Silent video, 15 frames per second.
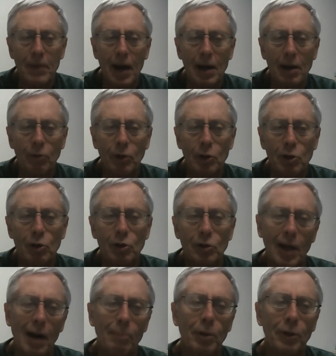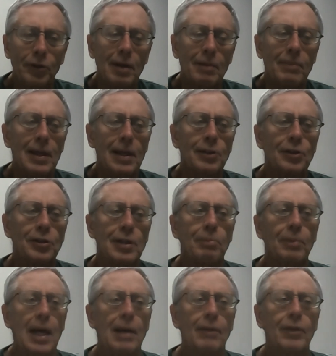will use, I'll put them in some
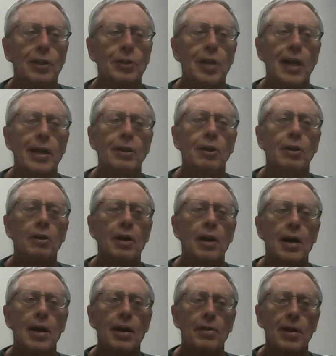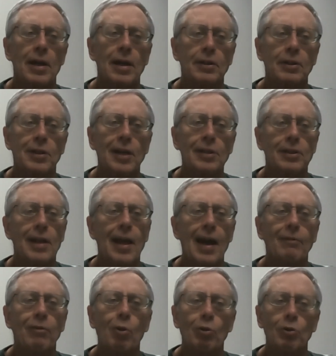kind of container that doesn't
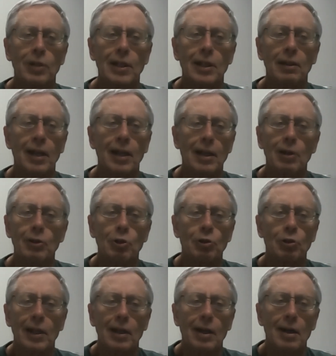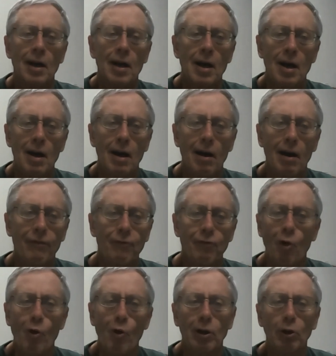have holes in it. Like I'll use like a, a
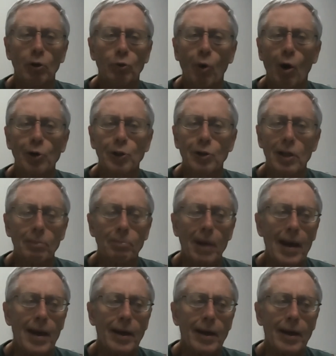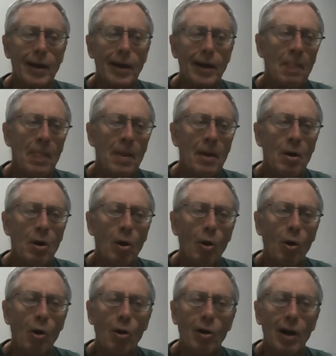foil roasting pan or something
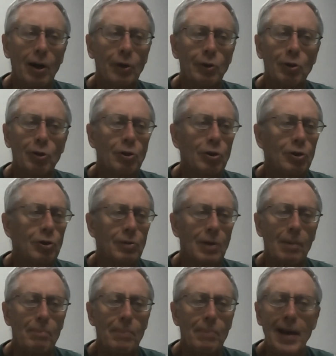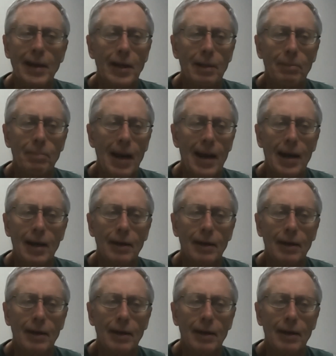or I'll use a baking